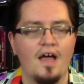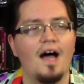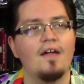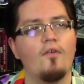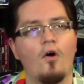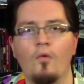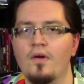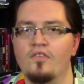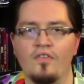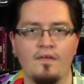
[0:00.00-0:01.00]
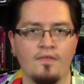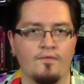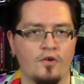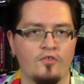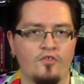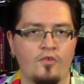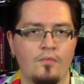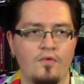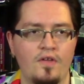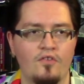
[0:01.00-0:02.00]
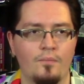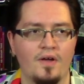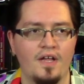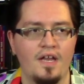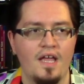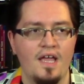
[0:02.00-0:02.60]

I've always loved the first 2 movies, but